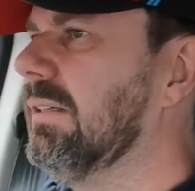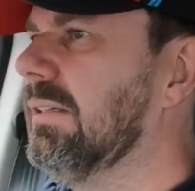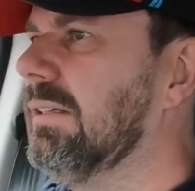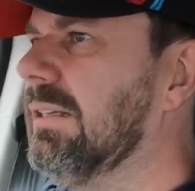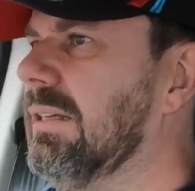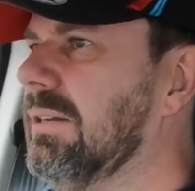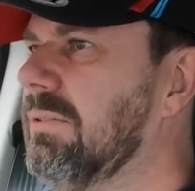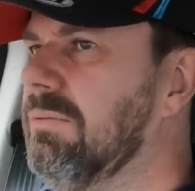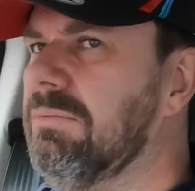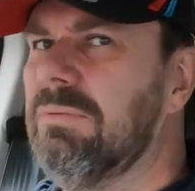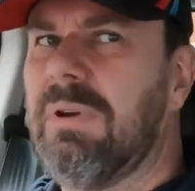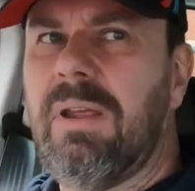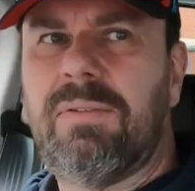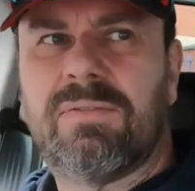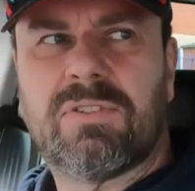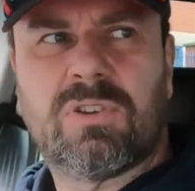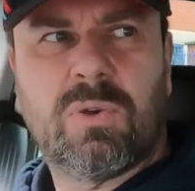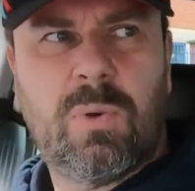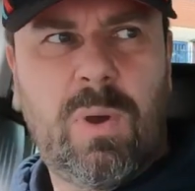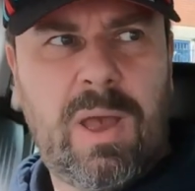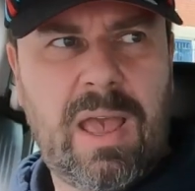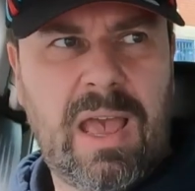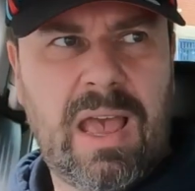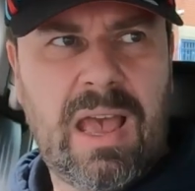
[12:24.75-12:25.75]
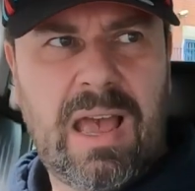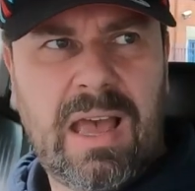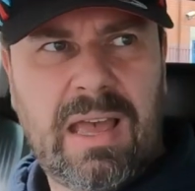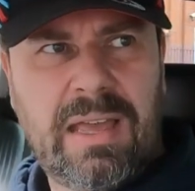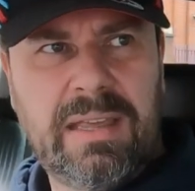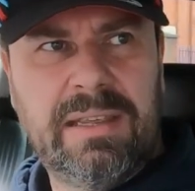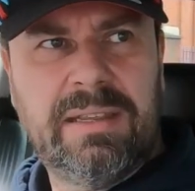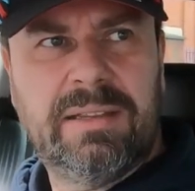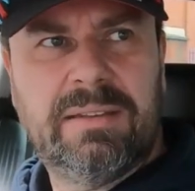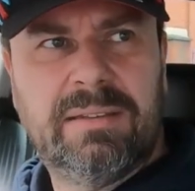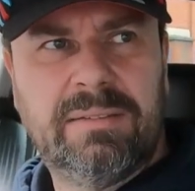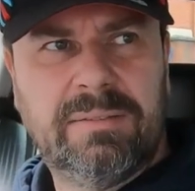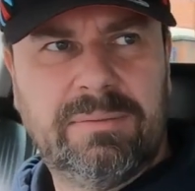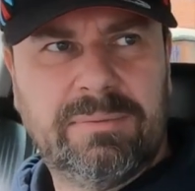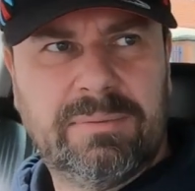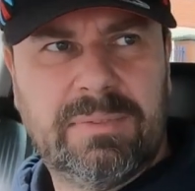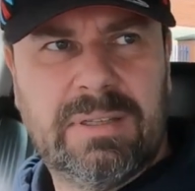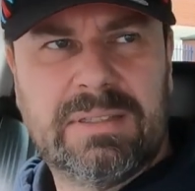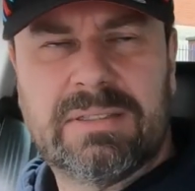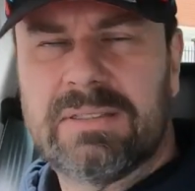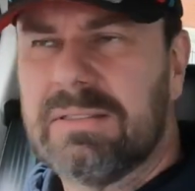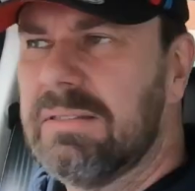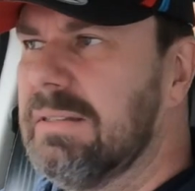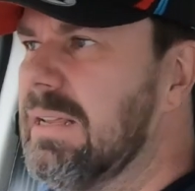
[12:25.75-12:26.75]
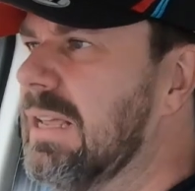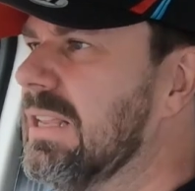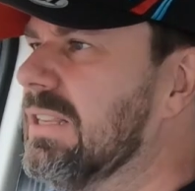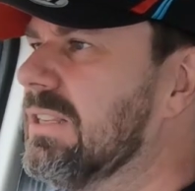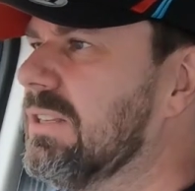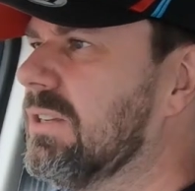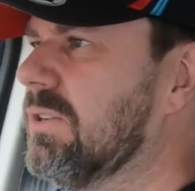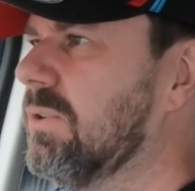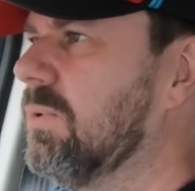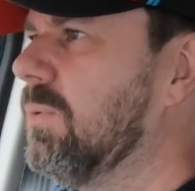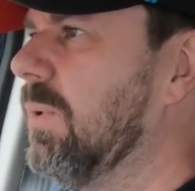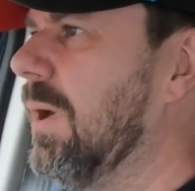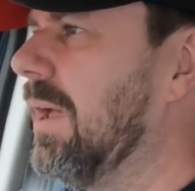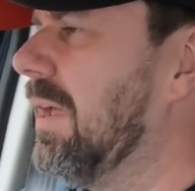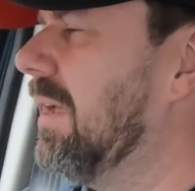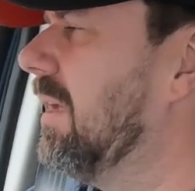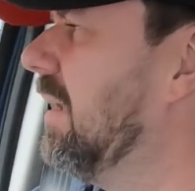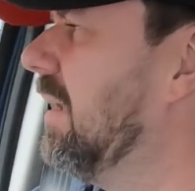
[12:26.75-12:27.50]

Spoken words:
it revs quite high. It's quite